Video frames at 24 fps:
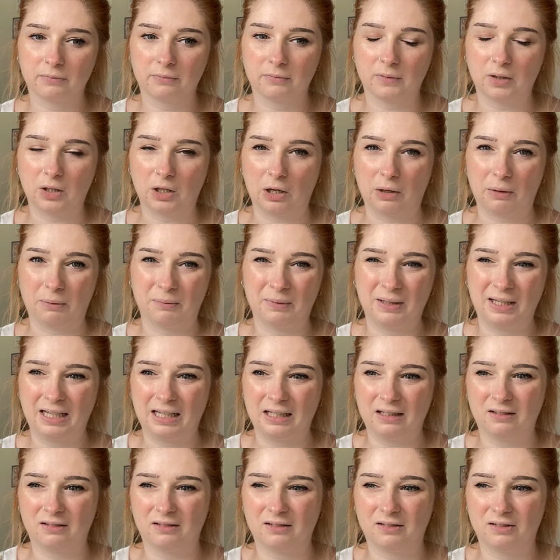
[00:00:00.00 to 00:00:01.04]
you know,
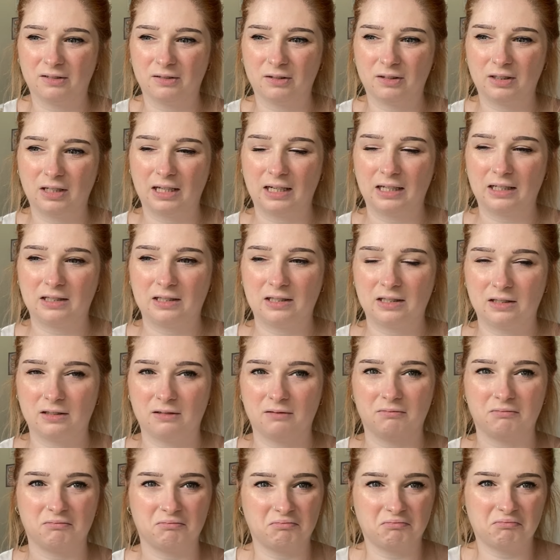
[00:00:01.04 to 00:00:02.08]
it it's,
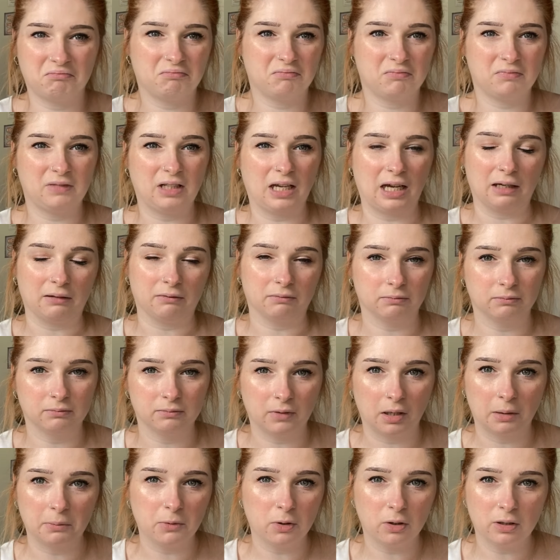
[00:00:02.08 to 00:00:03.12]
yeah,
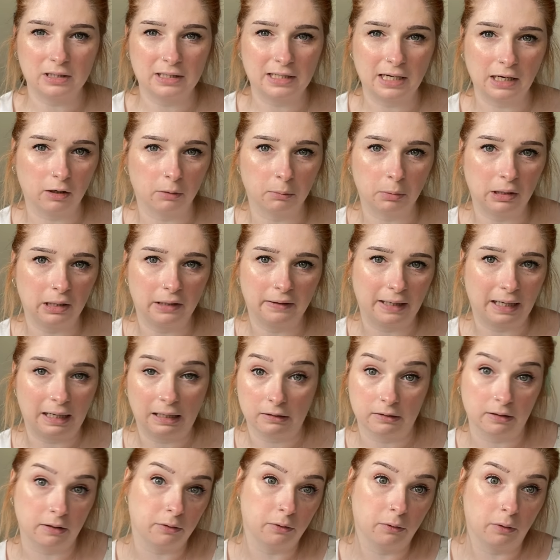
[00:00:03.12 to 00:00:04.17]
I'm not as terrible at that
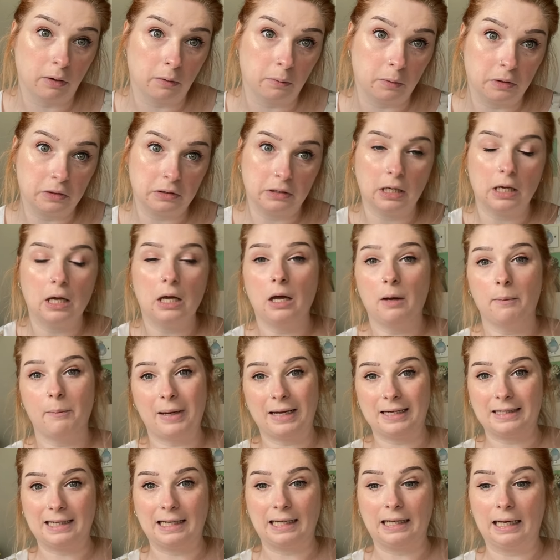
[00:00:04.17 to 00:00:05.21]
as I thought it was,
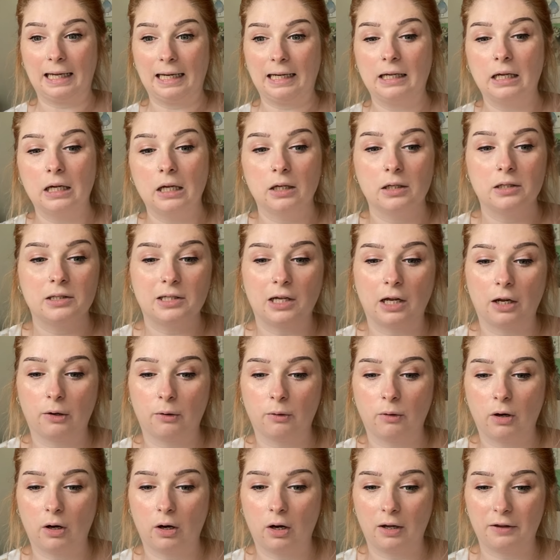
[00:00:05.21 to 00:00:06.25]
basically.
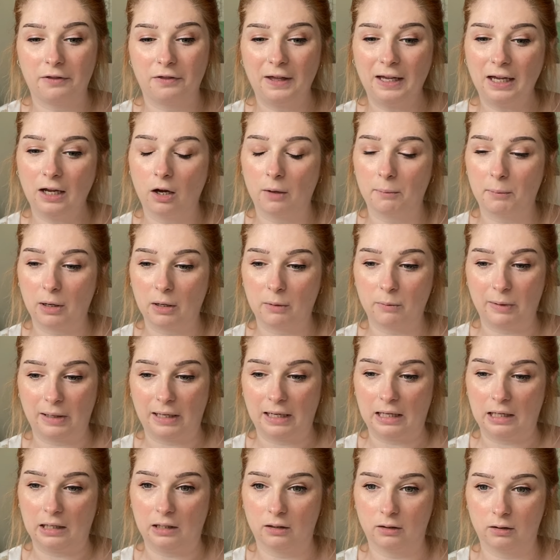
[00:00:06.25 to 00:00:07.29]
So I think I might
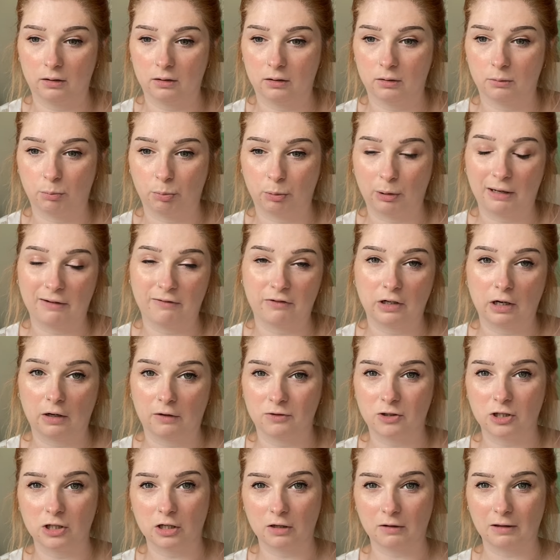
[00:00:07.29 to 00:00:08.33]
be brave
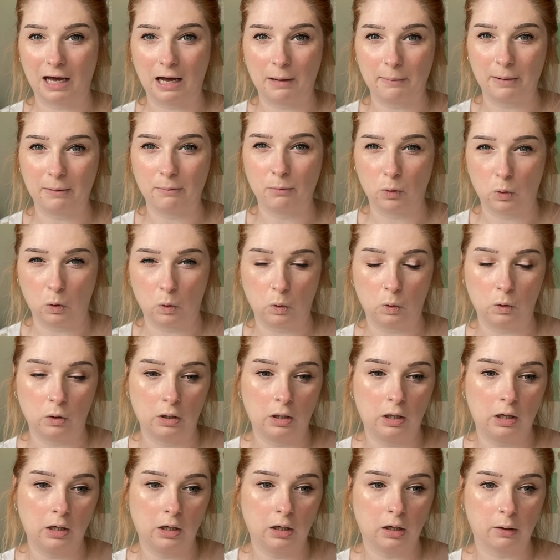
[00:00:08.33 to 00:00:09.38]
enough to do that a bit more
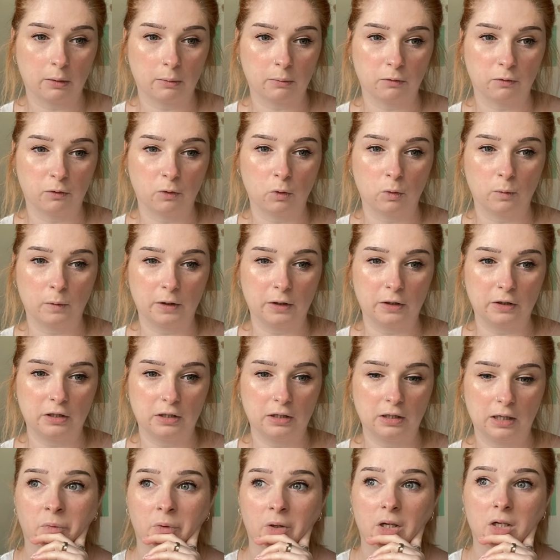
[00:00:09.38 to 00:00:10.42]
going forward.
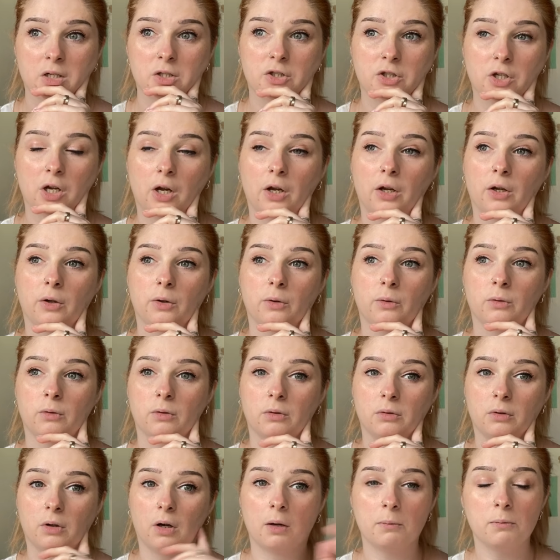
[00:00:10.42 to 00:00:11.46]
So
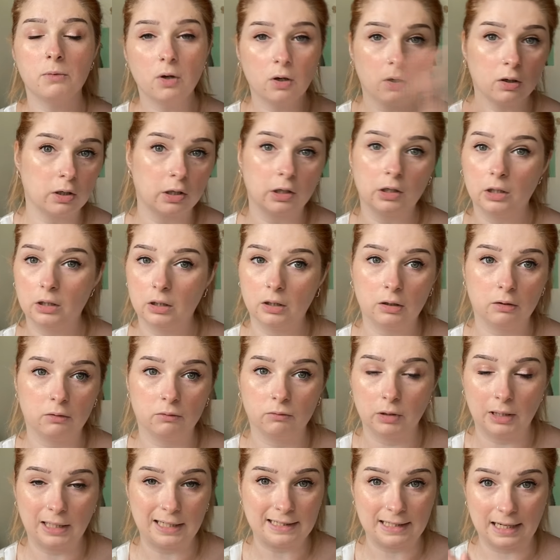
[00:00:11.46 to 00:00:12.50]
I'm not going to
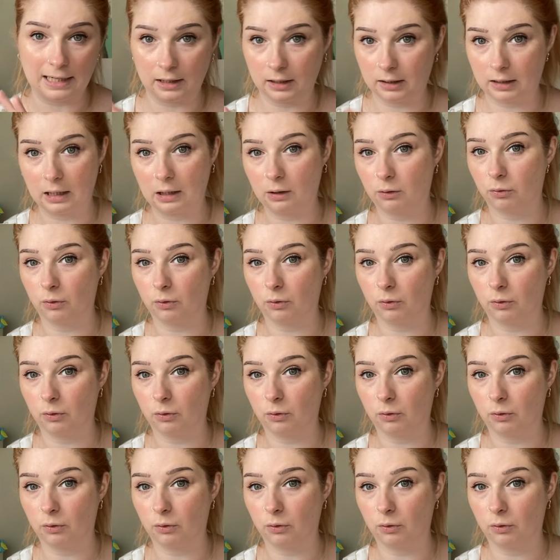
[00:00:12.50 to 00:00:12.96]
release anything